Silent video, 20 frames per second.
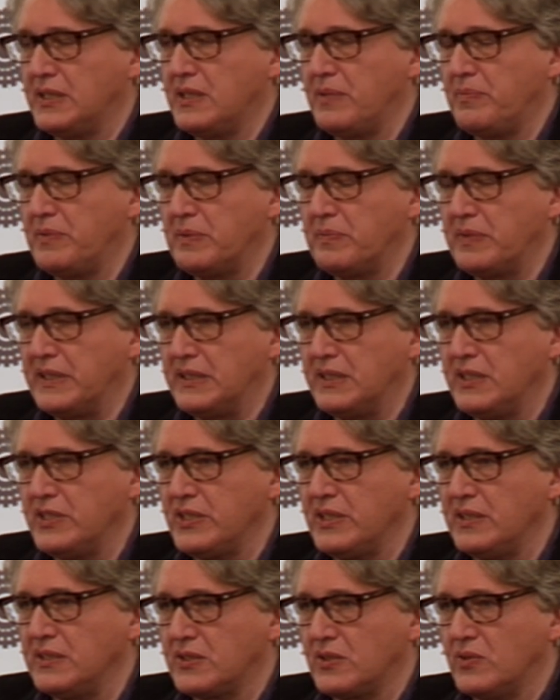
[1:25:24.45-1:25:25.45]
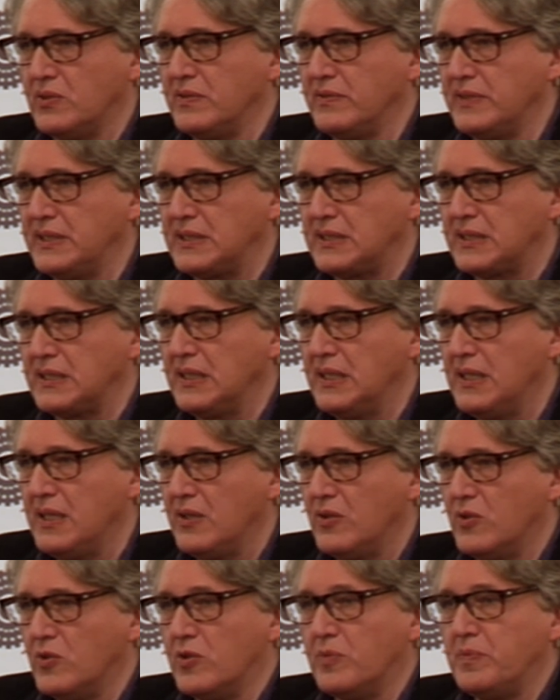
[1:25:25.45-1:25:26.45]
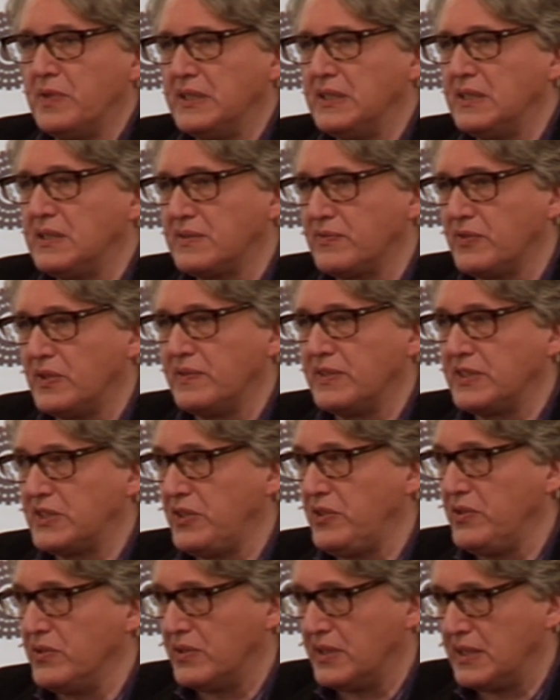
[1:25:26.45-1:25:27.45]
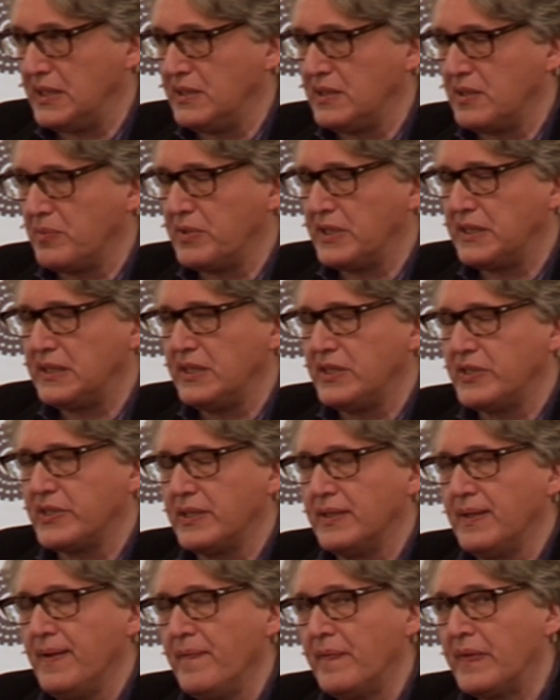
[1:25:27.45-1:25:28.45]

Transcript: The interpretation is always open. It's always your interpretation.